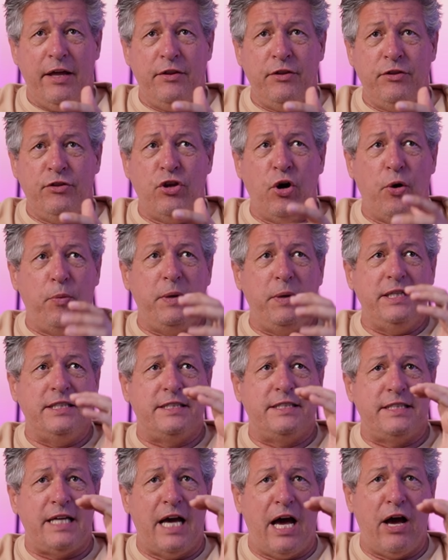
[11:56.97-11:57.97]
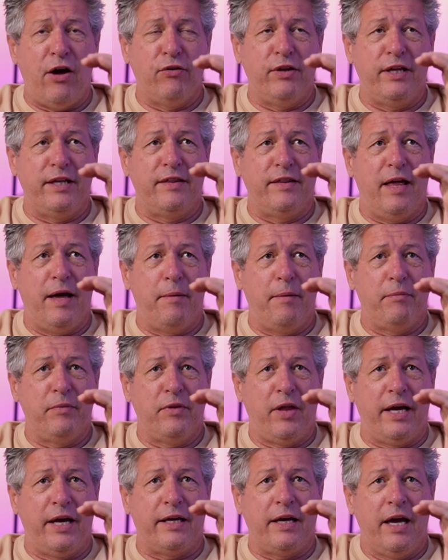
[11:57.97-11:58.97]
nobody's telling them,
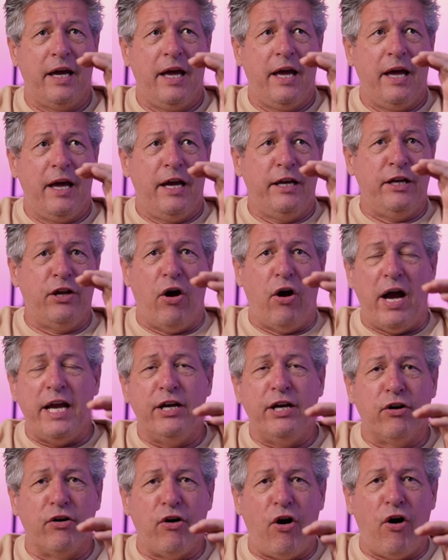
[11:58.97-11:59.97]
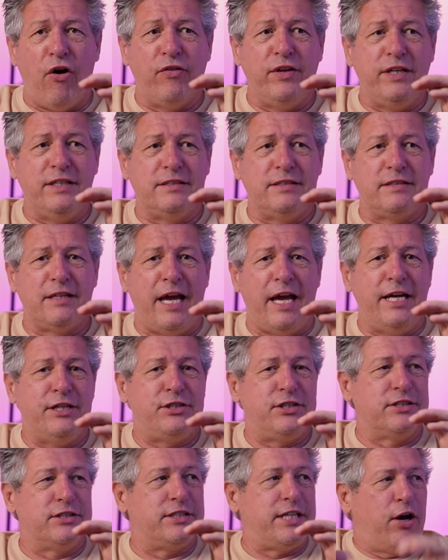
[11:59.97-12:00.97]
like, I hear all these
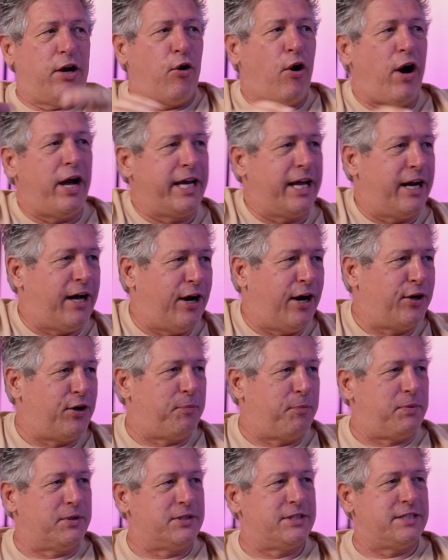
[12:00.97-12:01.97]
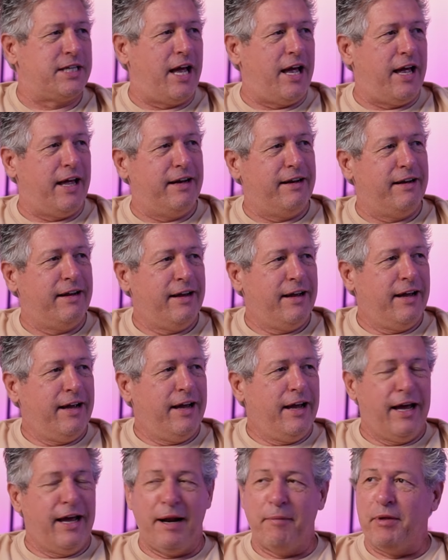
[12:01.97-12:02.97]
agents say, I get 100%.
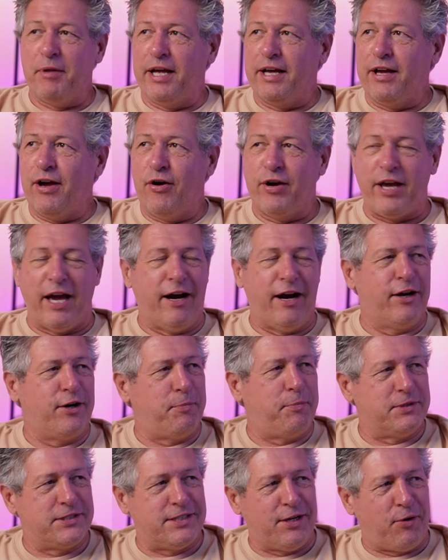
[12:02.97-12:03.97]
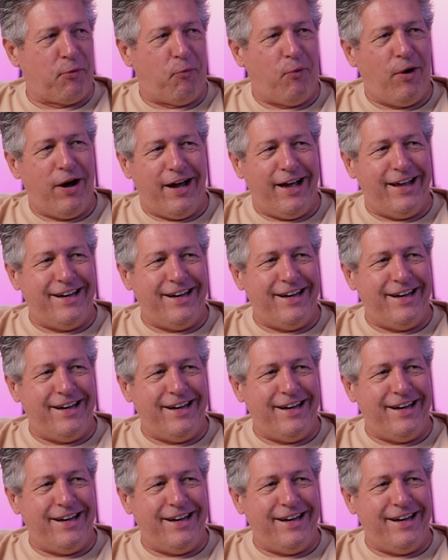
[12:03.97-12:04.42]
And I'm like, okay, 100% of what?